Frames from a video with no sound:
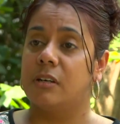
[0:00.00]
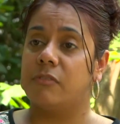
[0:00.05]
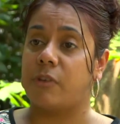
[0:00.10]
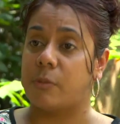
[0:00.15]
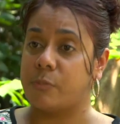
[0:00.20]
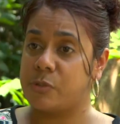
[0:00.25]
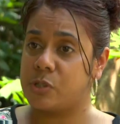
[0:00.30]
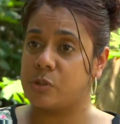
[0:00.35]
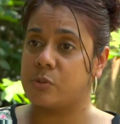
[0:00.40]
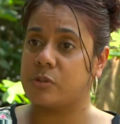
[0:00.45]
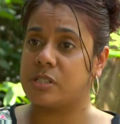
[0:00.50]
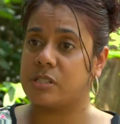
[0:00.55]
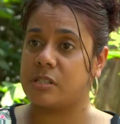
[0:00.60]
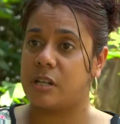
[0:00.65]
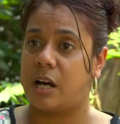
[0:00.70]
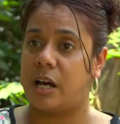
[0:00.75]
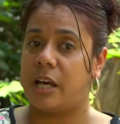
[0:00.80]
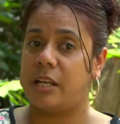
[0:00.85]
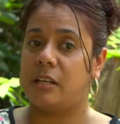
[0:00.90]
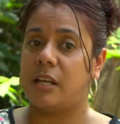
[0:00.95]
from
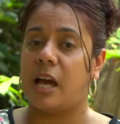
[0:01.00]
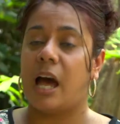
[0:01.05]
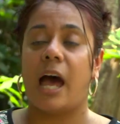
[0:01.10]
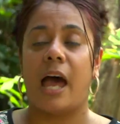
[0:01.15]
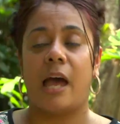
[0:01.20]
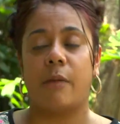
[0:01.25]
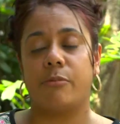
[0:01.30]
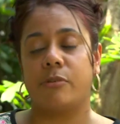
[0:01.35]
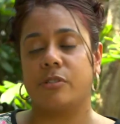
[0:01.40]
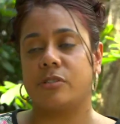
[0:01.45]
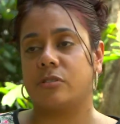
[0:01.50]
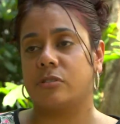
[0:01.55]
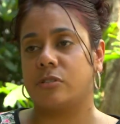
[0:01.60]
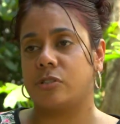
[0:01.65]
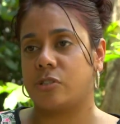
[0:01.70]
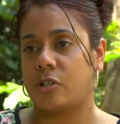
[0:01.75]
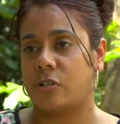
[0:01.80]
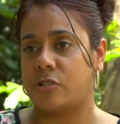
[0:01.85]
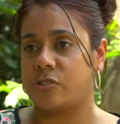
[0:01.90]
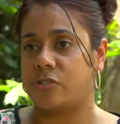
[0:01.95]
suicide, are Aboriginal
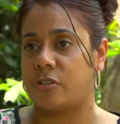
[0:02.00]
and Torres